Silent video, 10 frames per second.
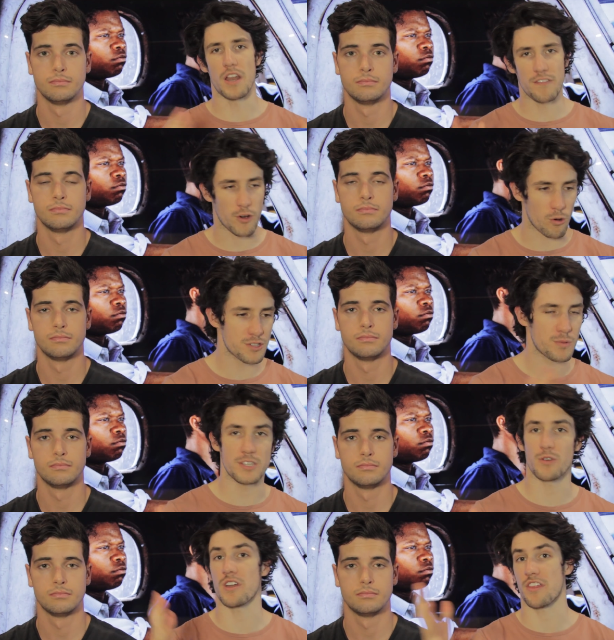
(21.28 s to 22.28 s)
Speaker 1: But of course,
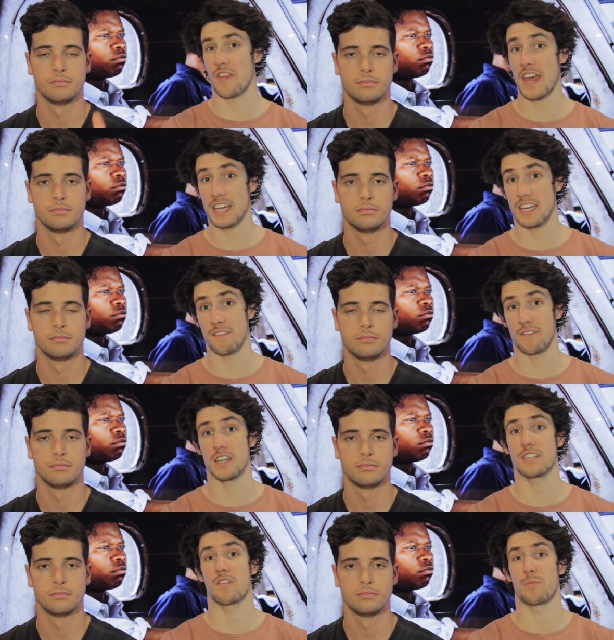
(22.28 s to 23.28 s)
we do want to thank
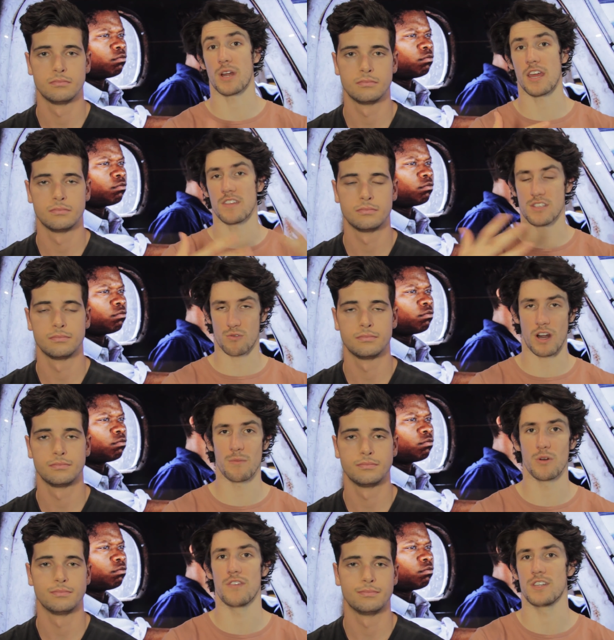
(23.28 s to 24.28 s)
Netflix for bringing this
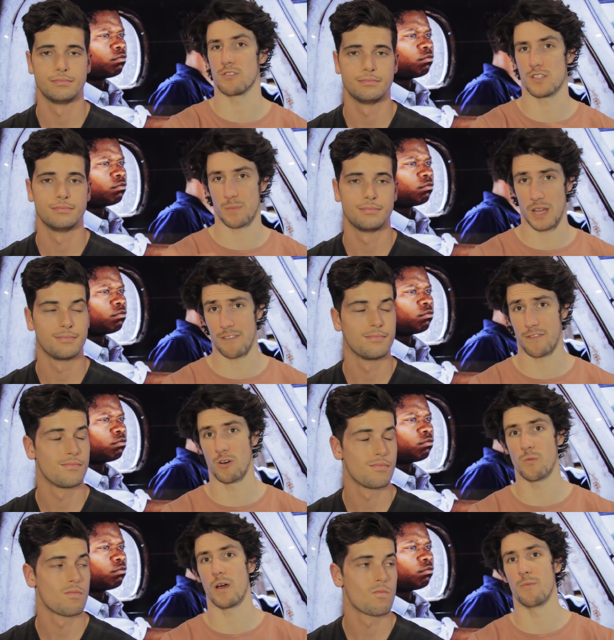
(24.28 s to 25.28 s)
great movie to its
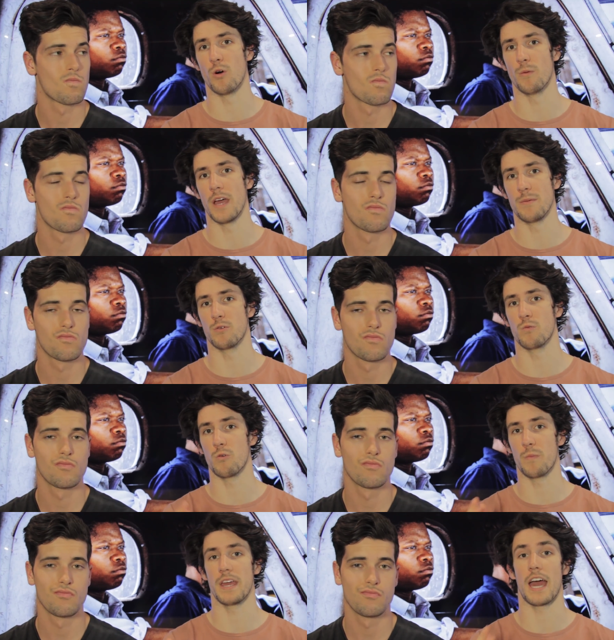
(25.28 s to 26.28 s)
platform where more people
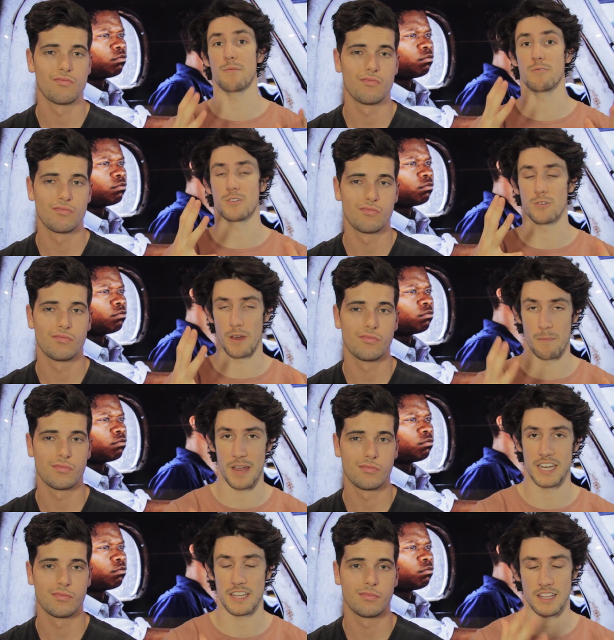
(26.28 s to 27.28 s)
will be able to
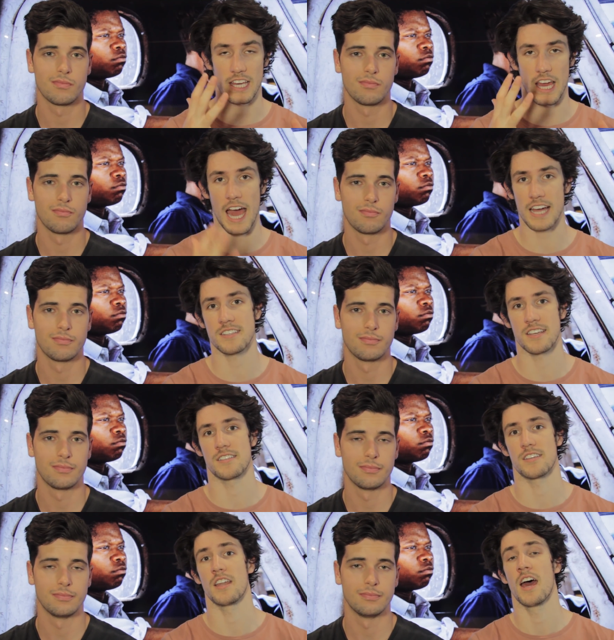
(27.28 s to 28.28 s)
immediately
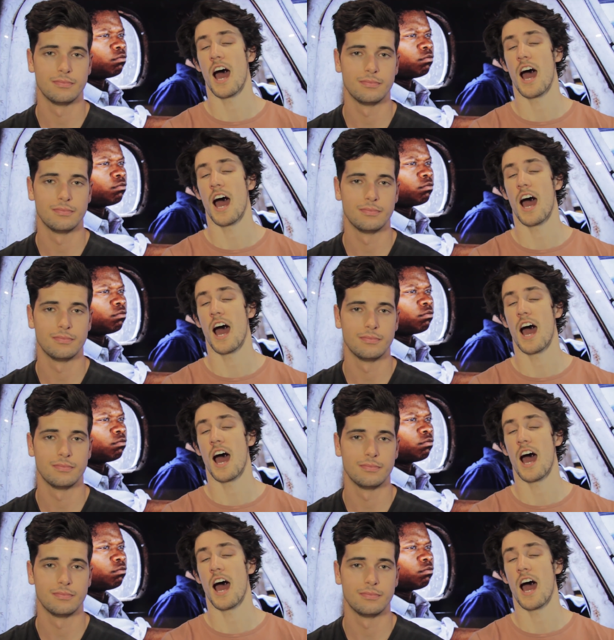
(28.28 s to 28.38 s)
access it.